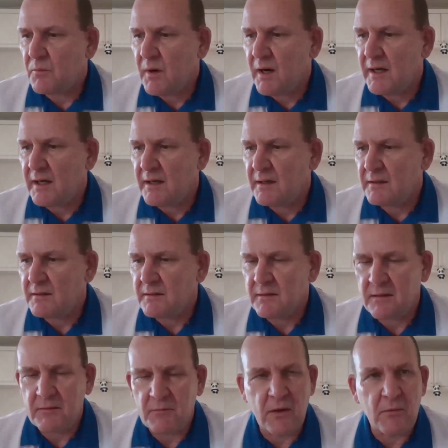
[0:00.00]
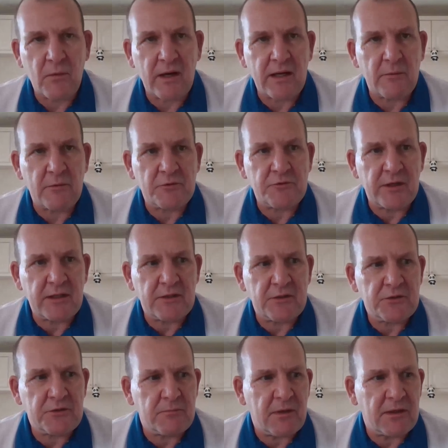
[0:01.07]
why I was
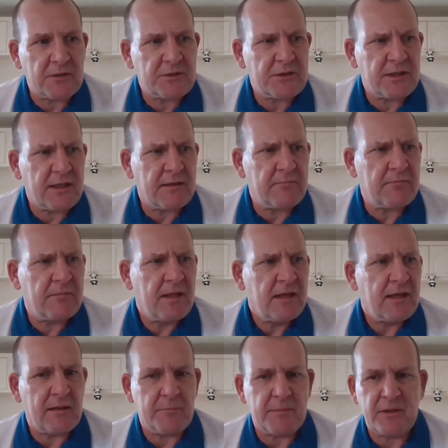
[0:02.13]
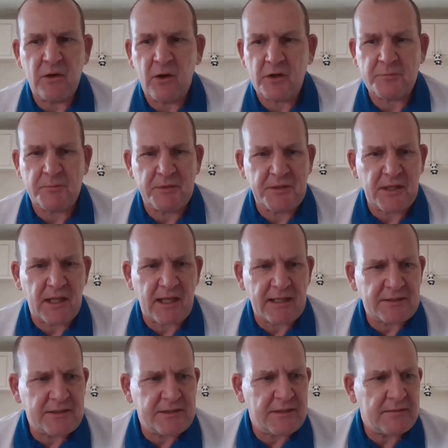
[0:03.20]
drinking so much. I'd been
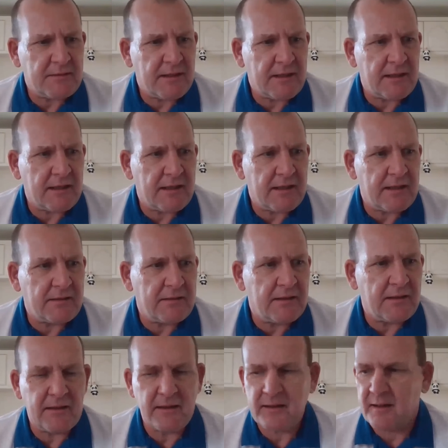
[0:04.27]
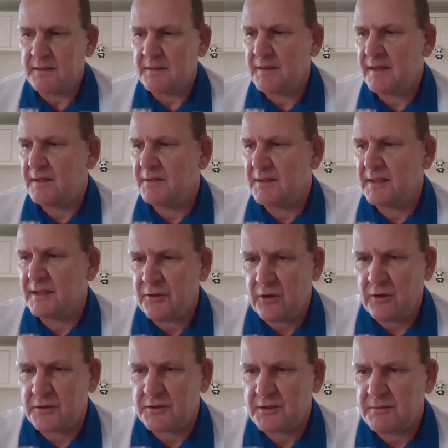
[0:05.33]
hospitalised and
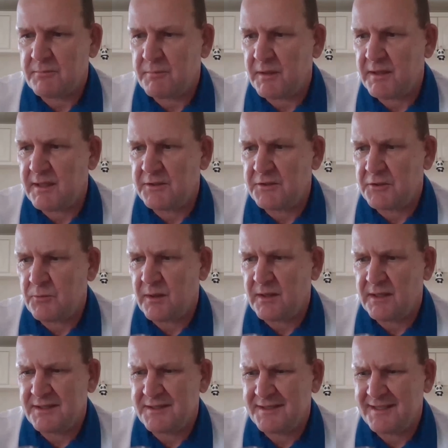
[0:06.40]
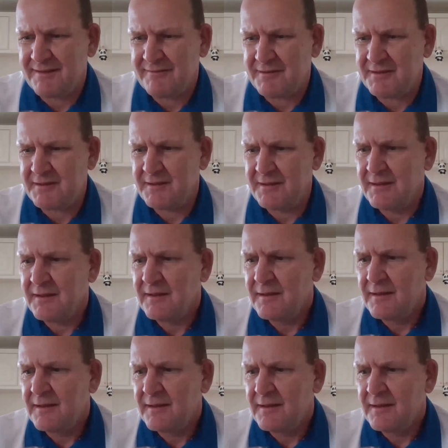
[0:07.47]
detoxed by the age of 27,